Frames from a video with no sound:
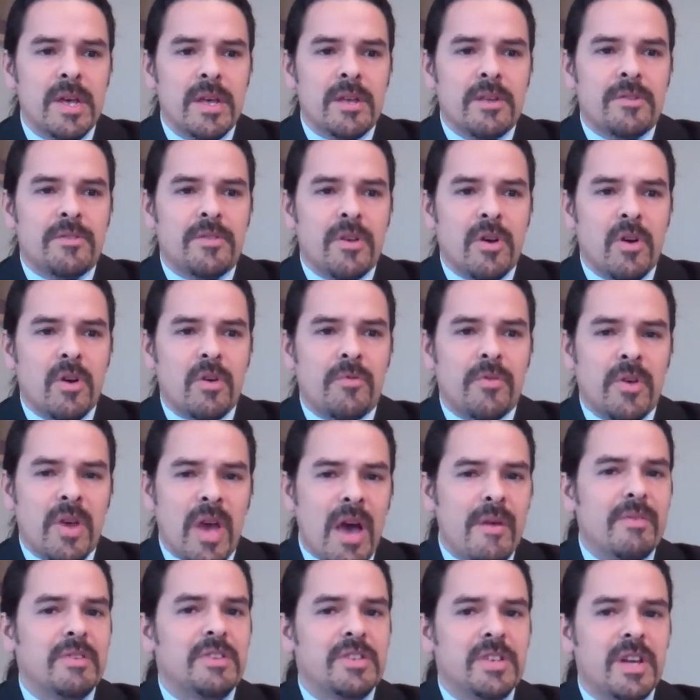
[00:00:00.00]
So if you
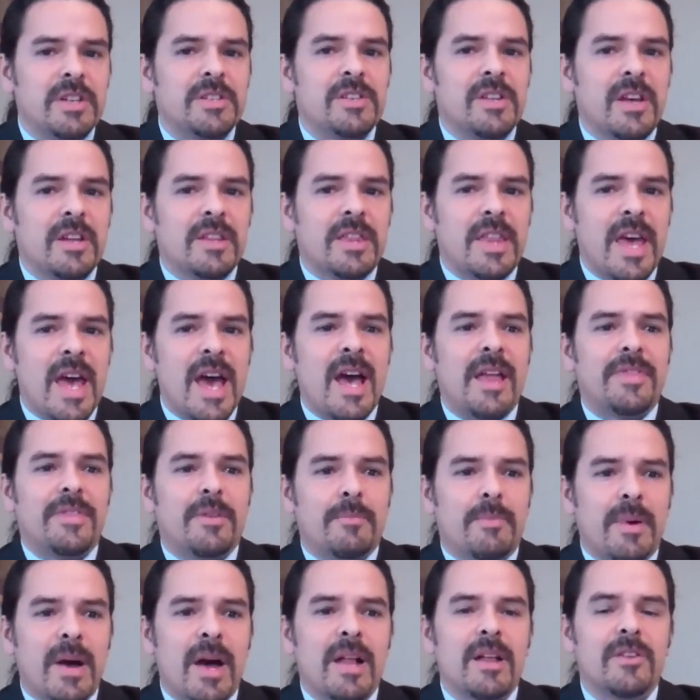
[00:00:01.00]
have a judge like that, the
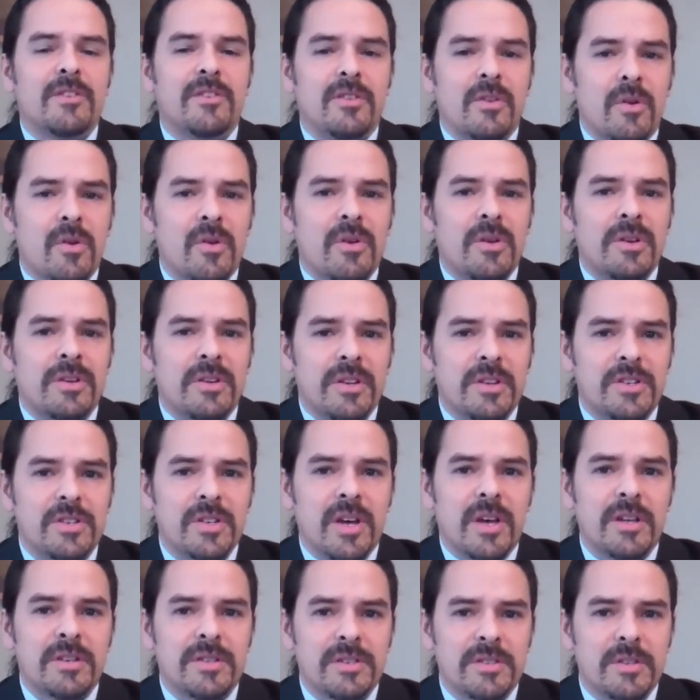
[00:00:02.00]
policy-oriented
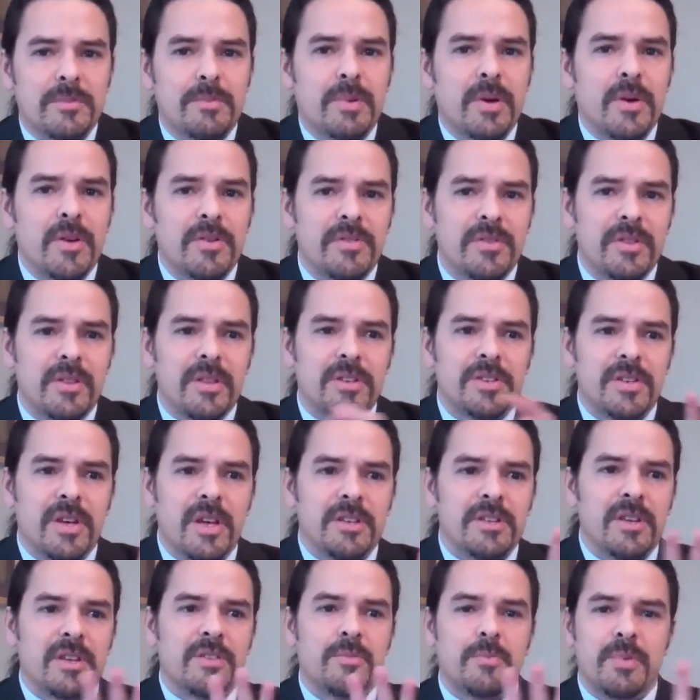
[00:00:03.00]
judge, as opposed to the
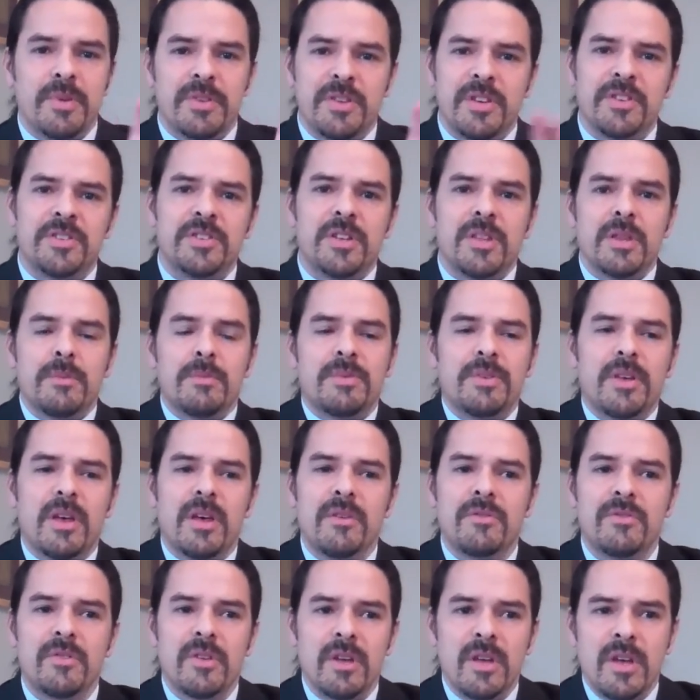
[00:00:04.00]
judge that's positioning
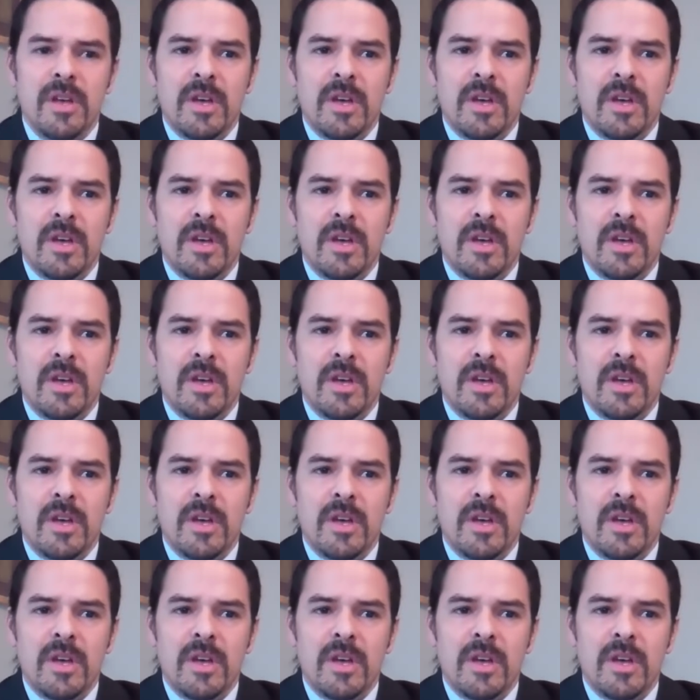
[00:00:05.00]
themselves